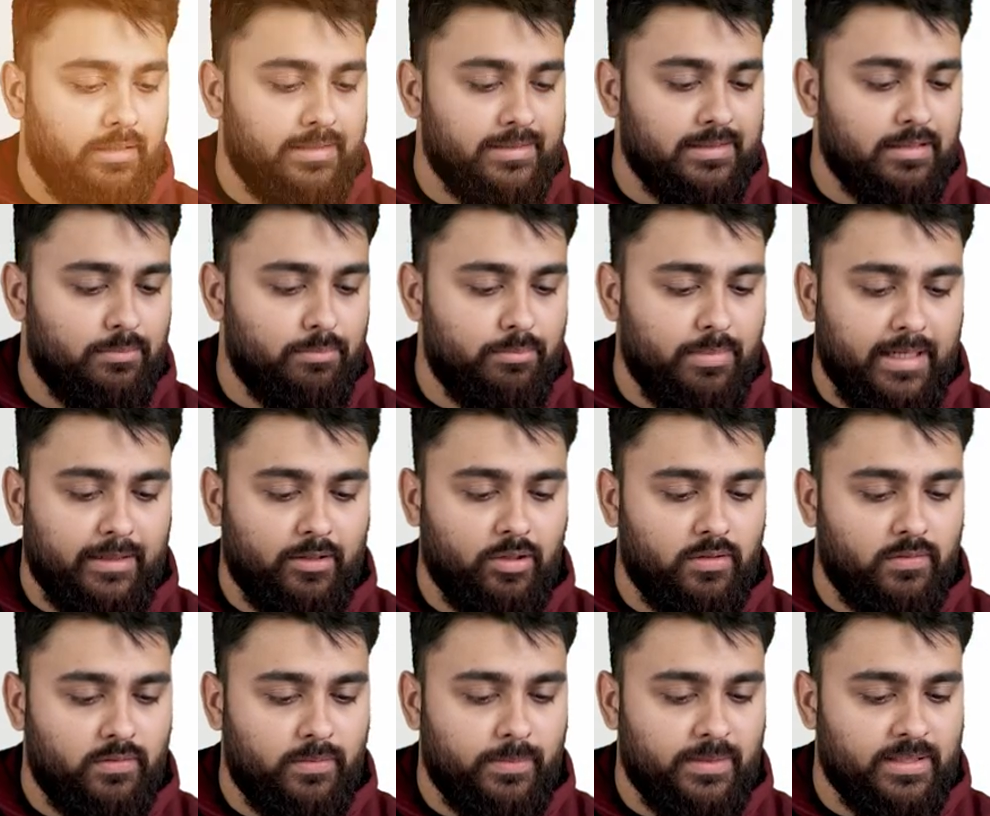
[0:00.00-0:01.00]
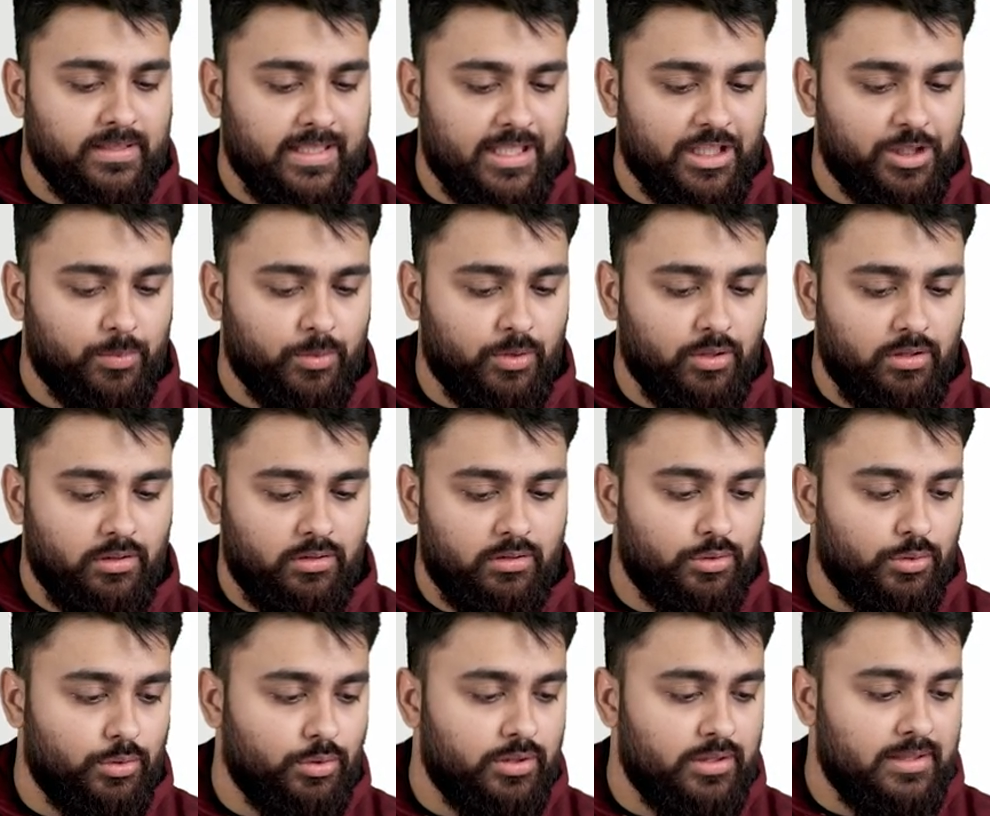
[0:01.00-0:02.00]
let's come back to our WordPress dashboard,
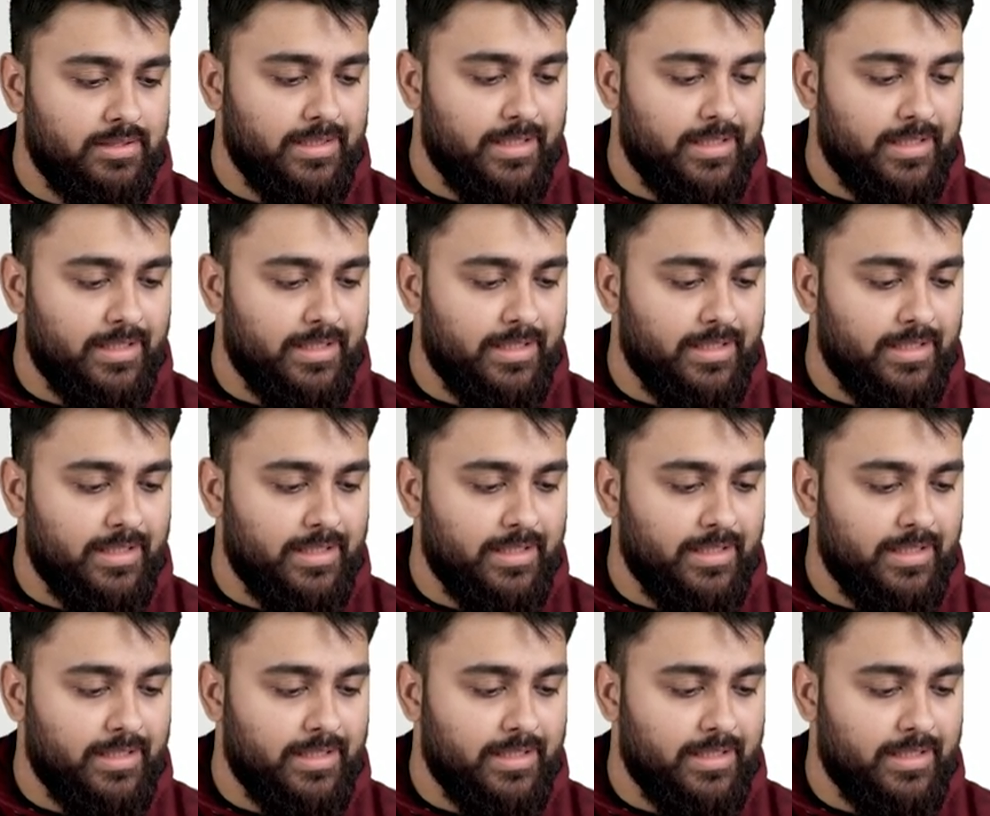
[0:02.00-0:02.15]
go to the